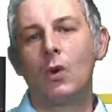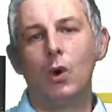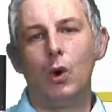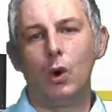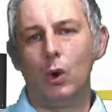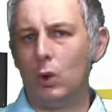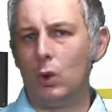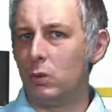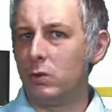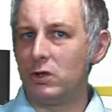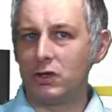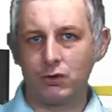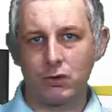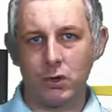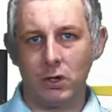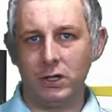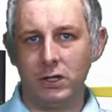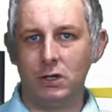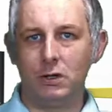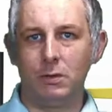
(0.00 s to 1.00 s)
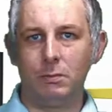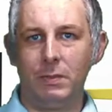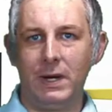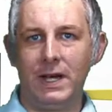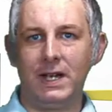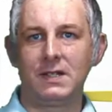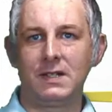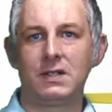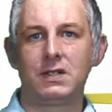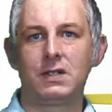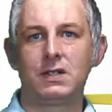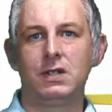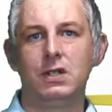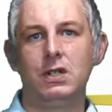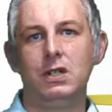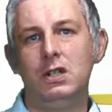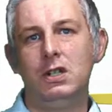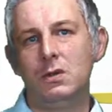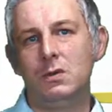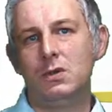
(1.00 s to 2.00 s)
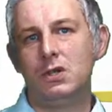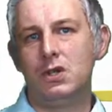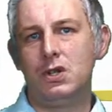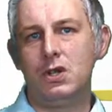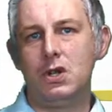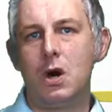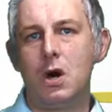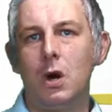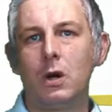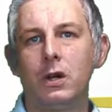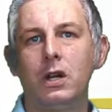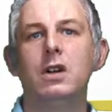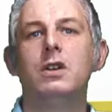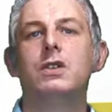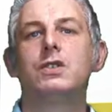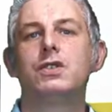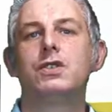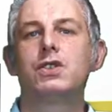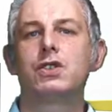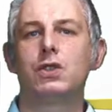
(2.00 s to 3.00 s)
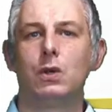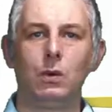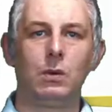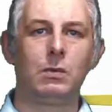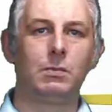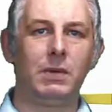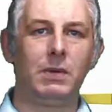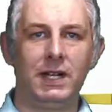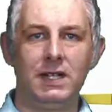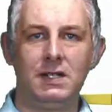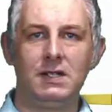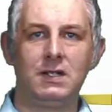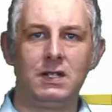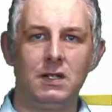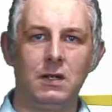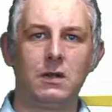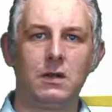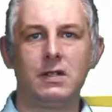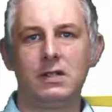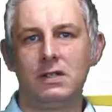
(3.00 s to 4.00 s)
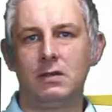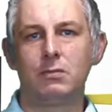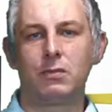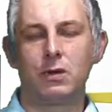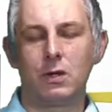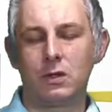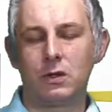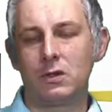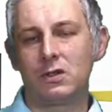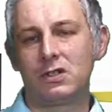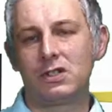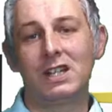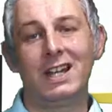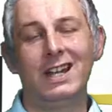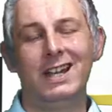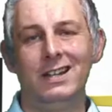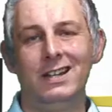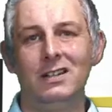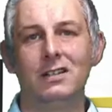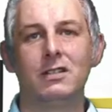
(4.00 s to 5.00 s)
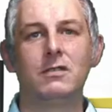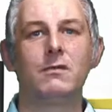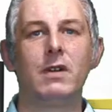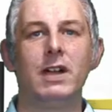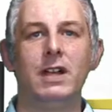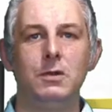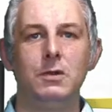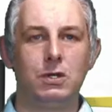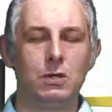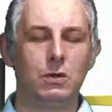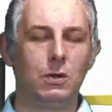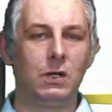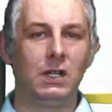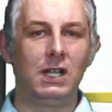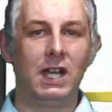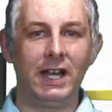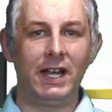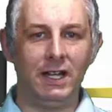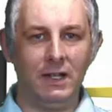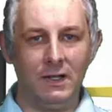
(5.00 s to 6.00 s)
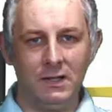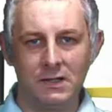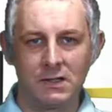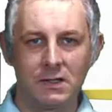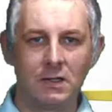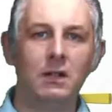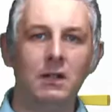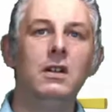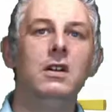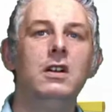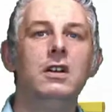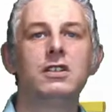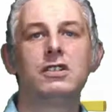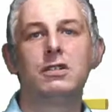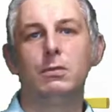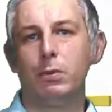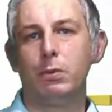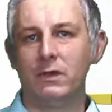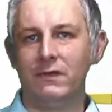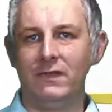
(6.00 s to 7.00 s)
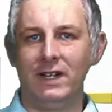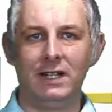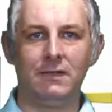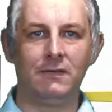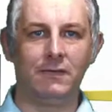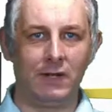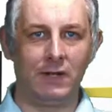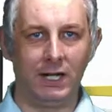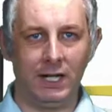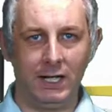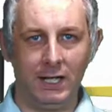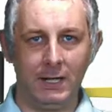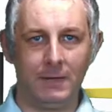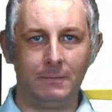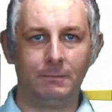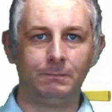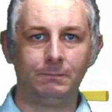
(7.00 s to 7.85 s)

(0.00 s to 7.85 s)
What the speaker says: Always try your best to use non-salt based de-icing products in and around your lanes to prevent failure.